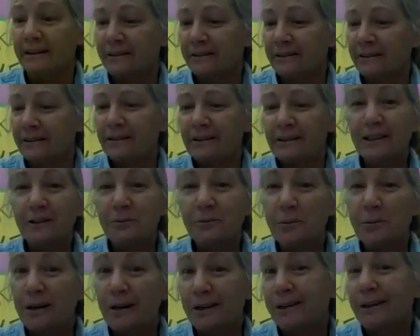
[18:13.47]
That's
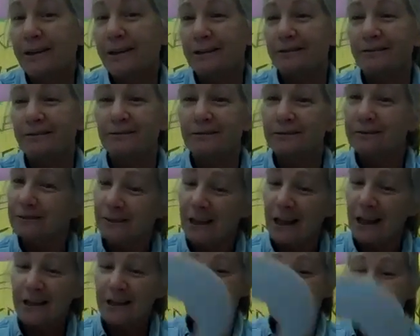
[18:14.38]
pretty good.
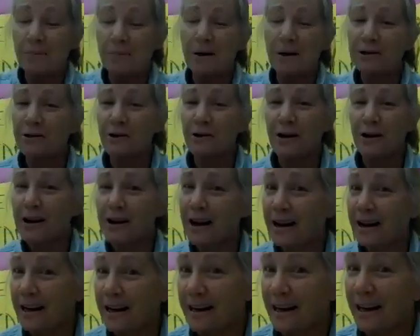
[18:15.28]
Last time I tried, I
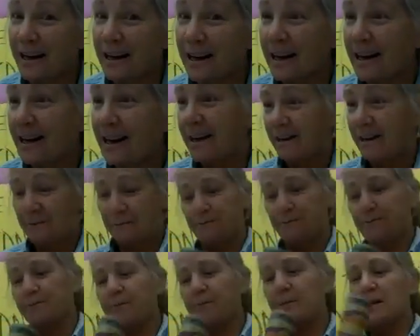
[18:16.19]
didn't get any.
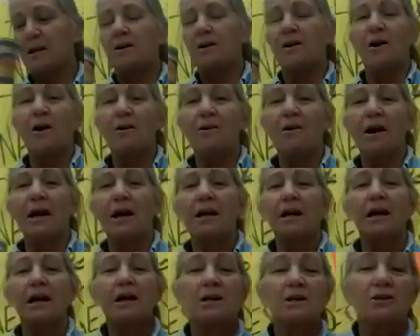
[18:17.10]
All right.
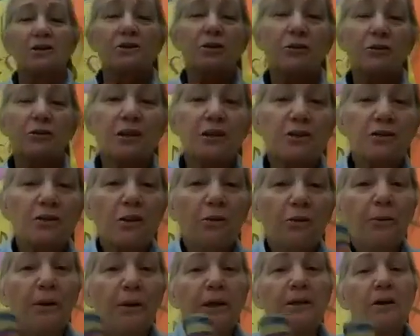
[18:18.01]
So this is our
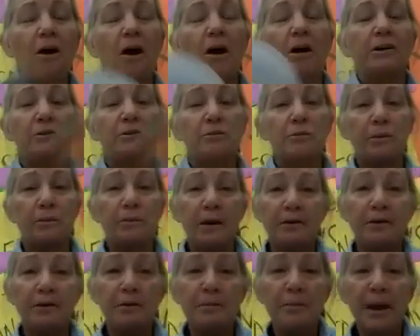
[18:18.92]
ring toss. We
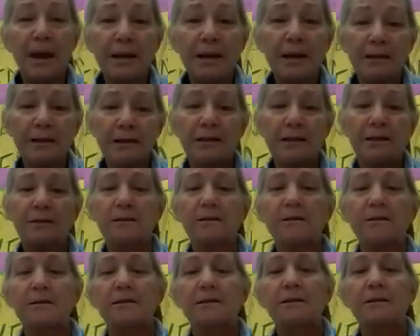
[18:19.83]
made the base,
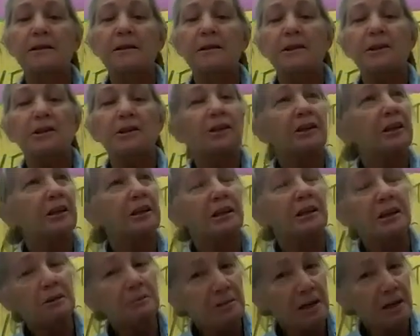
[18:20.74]

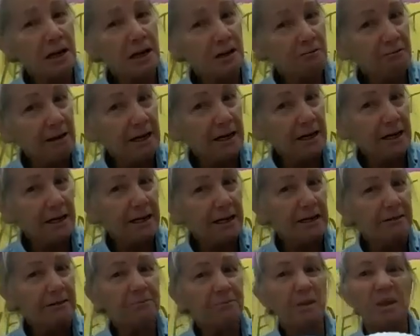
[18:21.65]
keep decorating
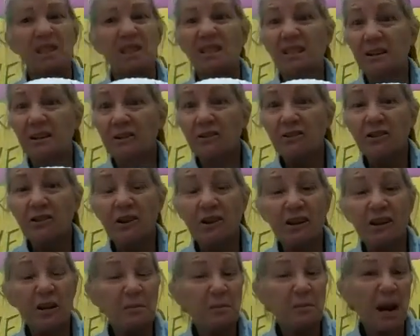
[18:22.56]
it, put stickers
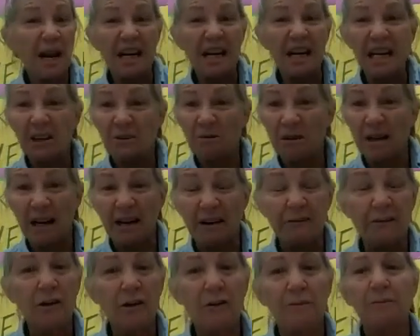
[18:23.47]
on it, paint it,
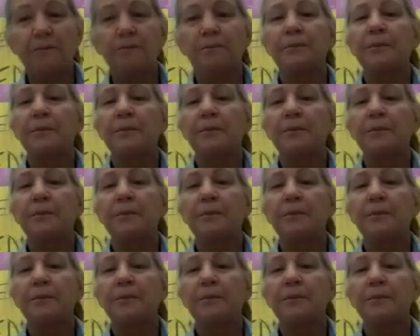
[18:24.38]
whatever,